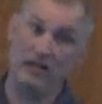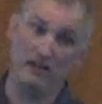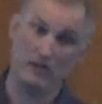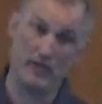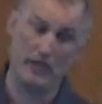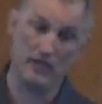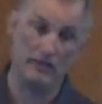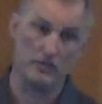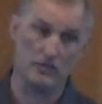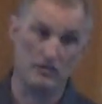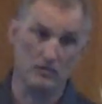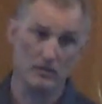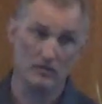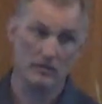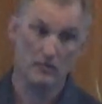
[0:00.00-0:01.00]
tells
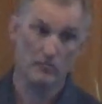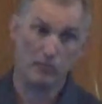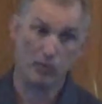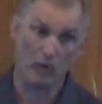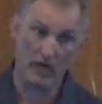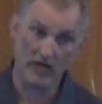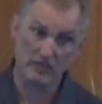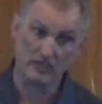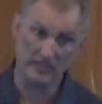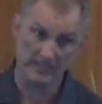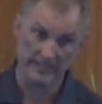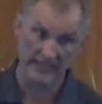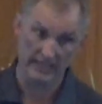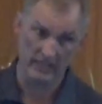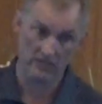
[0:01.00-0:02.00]
us,
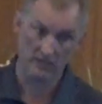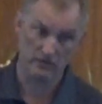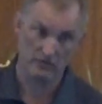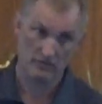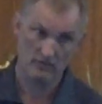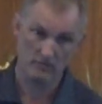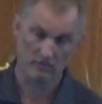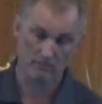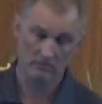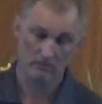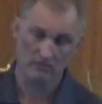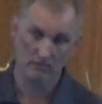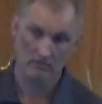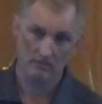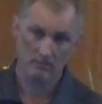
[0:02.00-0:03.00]
present tense,
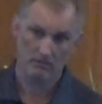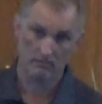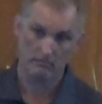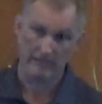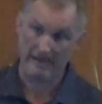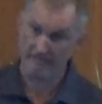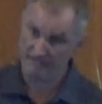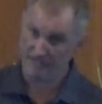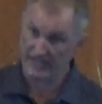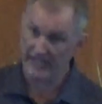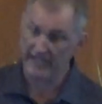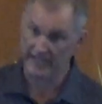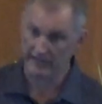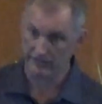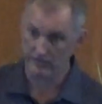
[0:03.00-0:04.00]
by
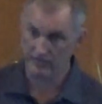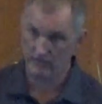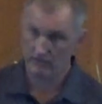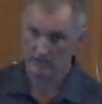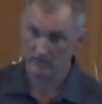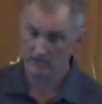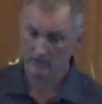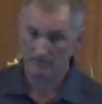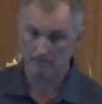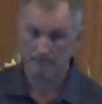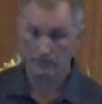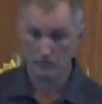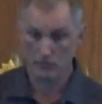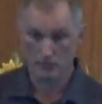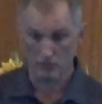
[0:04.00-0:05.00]
faith,
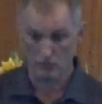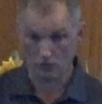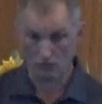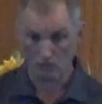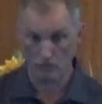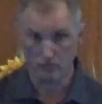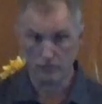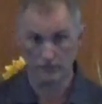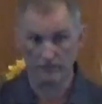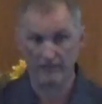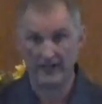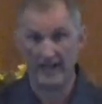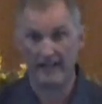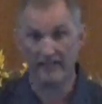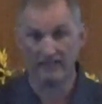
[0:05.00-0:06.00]
to
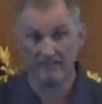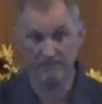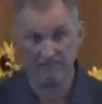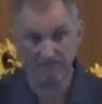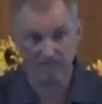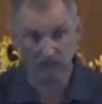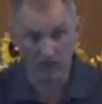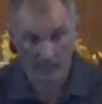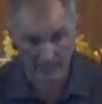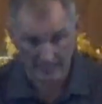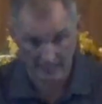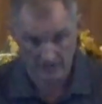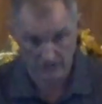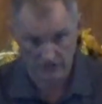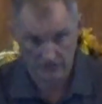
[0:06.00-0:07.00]
crucify the
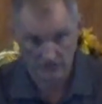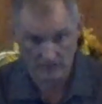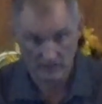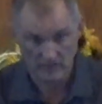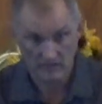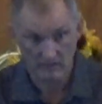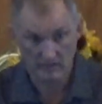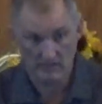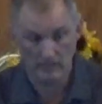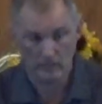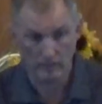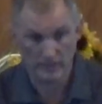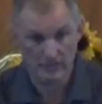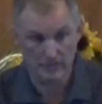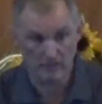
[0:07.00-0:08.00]
flesh
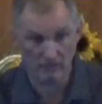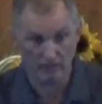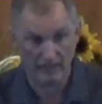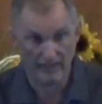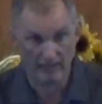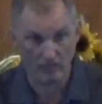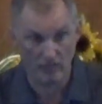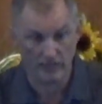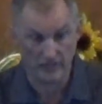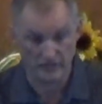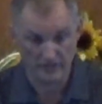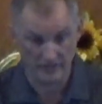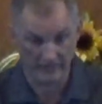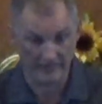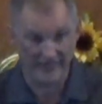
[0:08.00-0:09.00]
that we still have with
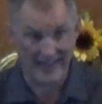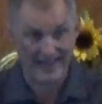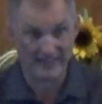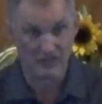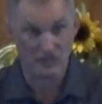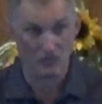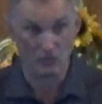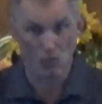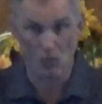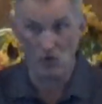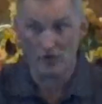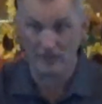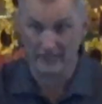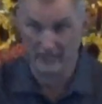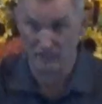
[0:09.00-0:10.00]
us. And that's the
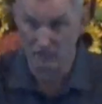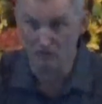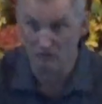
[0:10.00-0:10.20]
one that